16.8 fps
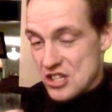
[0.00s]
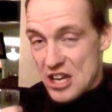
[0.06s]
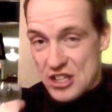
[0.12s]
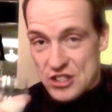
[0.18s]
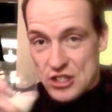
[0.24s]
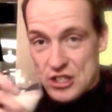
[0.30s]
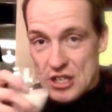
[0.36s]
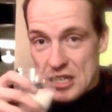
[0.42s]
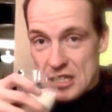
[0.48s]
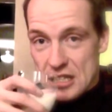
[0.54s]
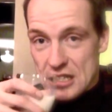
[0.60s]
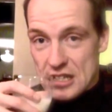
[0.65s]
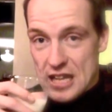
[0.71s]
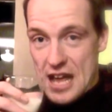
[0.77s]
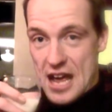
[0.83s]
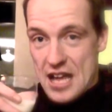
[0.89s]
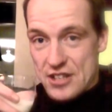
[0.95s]
nice
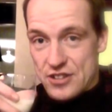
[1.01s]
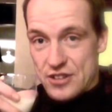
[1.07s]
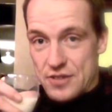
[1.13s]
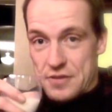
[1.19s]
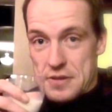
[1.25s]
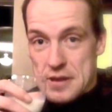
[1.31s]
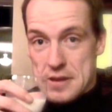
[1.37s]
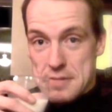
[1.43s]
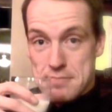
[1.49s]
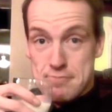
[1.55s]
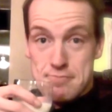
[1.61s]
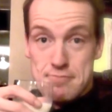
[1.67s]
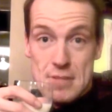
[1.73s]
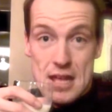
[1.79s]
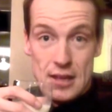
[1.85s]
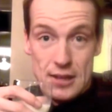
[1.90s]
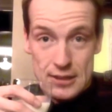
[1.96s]
glass of
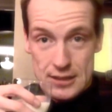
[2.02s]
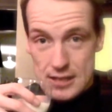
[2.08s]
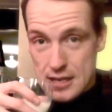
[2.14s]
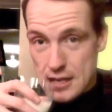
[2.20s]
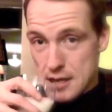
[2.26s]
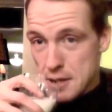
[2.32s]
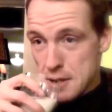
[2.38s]
milk.